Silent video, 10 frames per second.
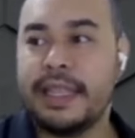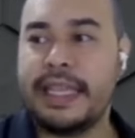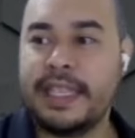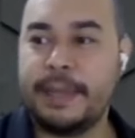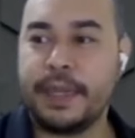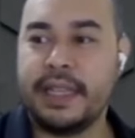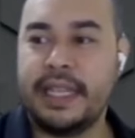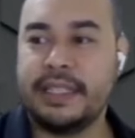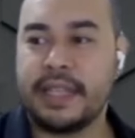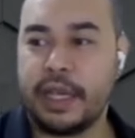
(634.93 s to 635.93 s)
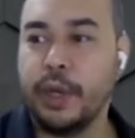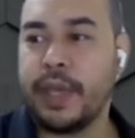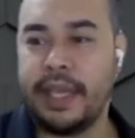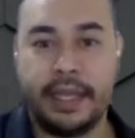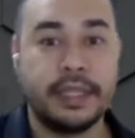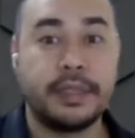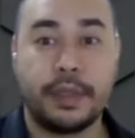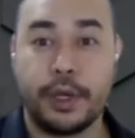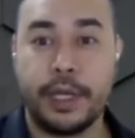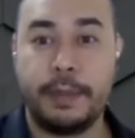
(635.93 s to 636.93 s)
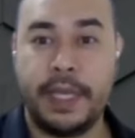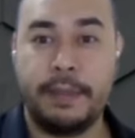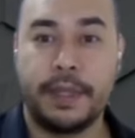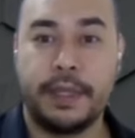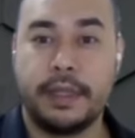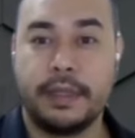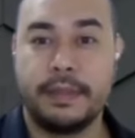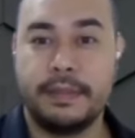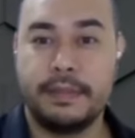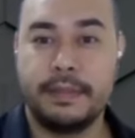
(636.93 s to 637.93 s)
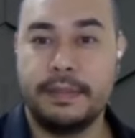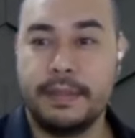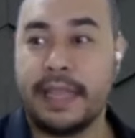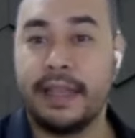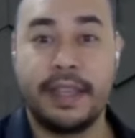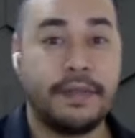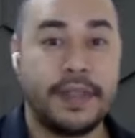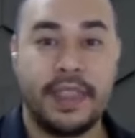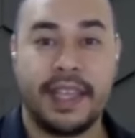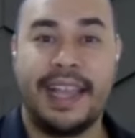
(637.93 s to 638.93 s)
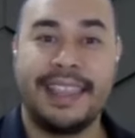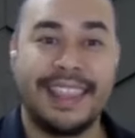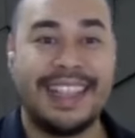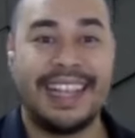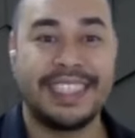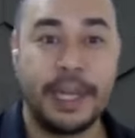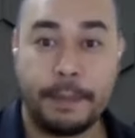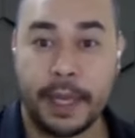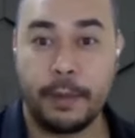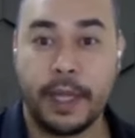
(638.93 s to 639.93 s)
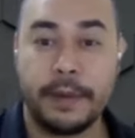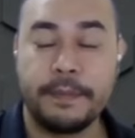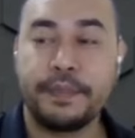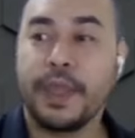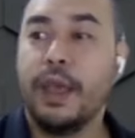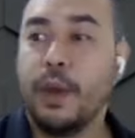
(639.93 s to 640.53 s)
they typically just like, okay, here's 30 people, and they'll give it to the client. The client's going to pick one.